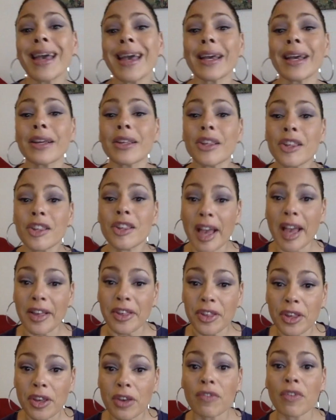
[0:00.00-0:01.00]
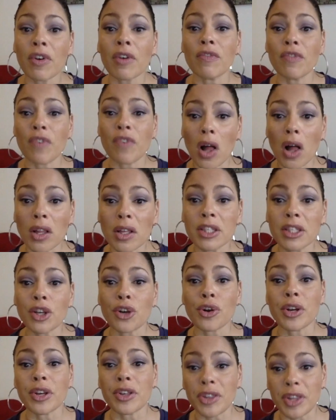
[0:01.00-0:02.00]
Excessive
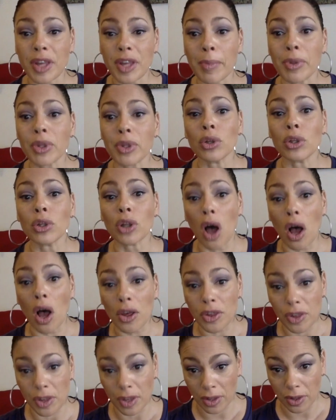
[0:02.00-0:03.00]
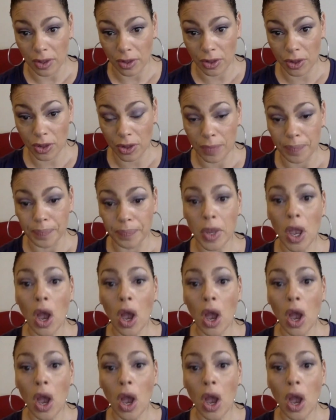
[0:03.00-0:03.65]
voluntary seminal losses